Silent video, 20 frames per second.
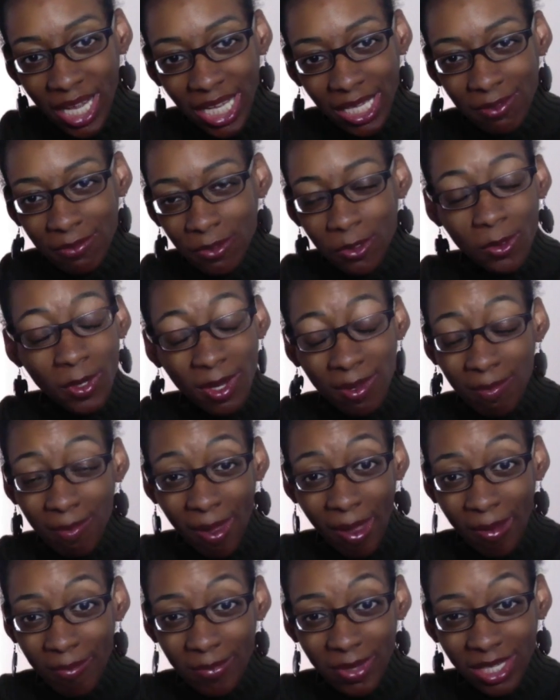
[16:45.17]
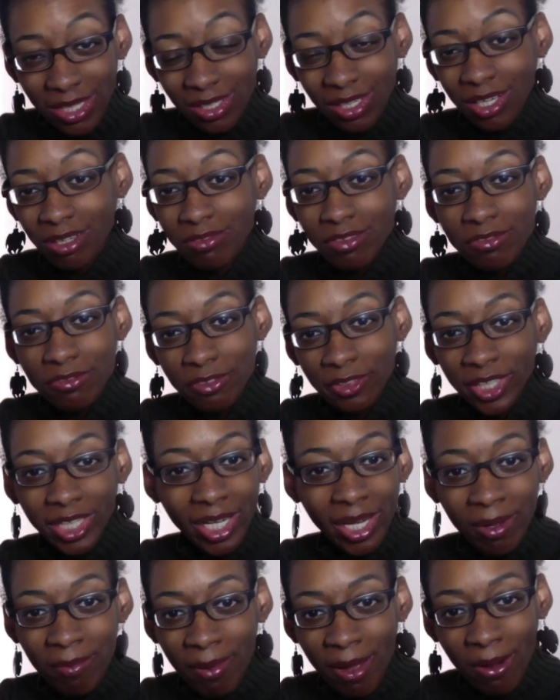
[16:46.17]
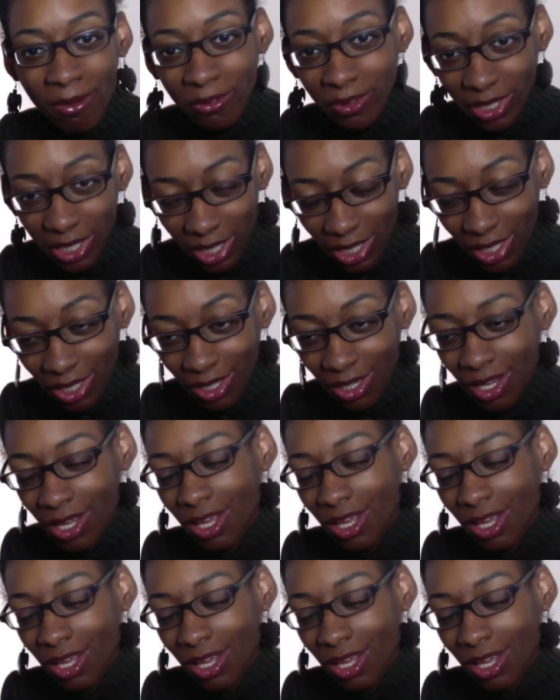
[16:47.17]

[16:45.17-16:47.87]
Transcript: who email me to give a free email reading.